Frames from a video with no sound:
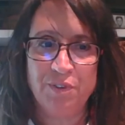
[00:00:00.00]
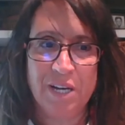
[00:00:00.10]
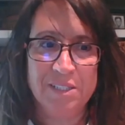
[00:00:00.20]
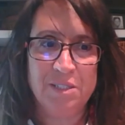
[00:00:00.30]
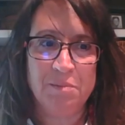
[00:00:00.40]
for
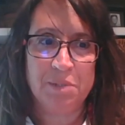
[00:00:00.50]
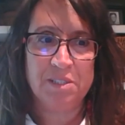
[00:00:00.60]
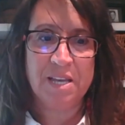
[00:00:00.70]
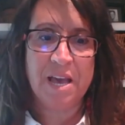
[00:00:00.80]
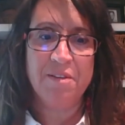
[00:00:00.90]
us to put
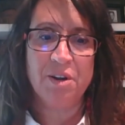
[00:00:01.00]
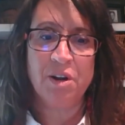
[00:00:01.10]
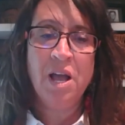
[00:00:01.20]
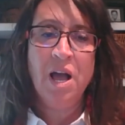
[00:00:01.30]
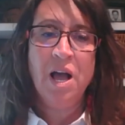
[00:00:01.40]

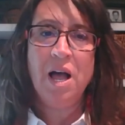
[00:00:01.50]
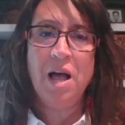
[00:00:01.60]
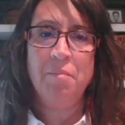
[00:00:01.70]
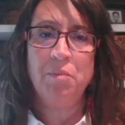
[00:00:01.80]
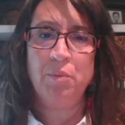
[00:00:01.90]
together.
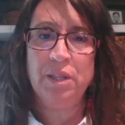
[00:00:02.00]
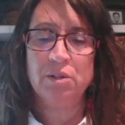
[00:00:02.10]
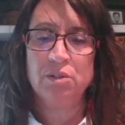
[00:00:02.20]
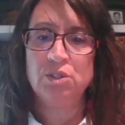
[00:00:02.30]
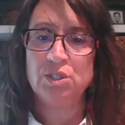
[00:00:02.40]
We
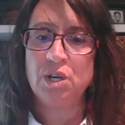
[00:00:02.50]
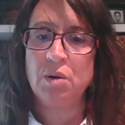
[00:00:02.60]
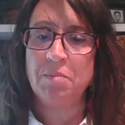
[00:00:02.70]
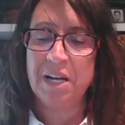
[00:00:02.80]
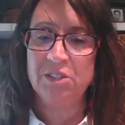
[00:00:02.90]
learned so
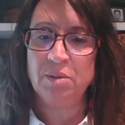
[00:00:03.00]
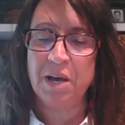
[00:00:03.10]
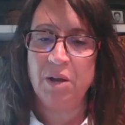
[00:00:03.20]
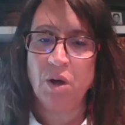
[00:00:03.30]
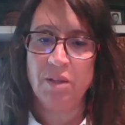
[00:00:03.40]
much
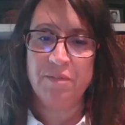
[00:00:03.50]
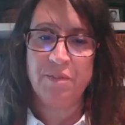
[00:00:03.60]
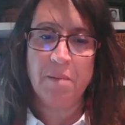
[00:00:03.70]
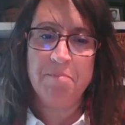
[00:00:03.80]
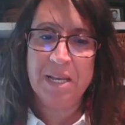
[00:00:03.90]
about all of
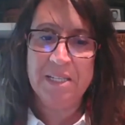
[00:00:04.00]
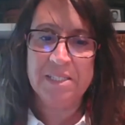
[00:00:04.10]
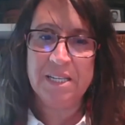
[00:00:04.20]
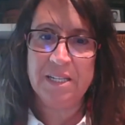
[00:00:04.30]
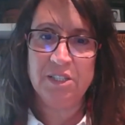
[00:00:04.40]
the
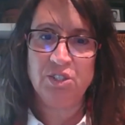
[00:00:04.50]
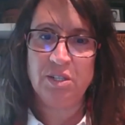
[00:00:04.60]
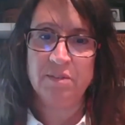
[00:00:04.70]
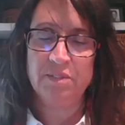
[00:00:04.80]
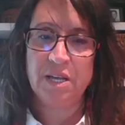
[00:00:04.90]
amazing
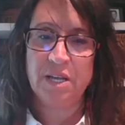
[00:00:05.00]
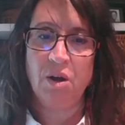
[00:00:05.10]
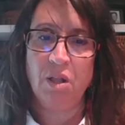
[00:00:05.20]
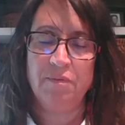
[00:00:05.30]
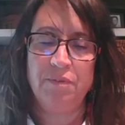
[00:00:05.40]
initiatives that
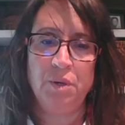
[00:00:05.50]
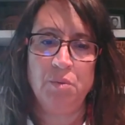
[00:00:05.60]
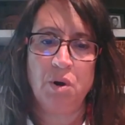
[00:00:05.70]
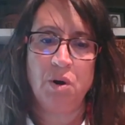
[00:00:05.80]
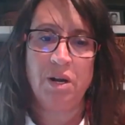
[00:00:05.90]
all of
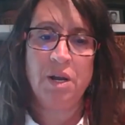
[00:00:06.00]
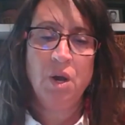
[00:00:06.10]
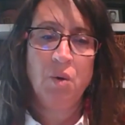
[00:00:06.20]
you are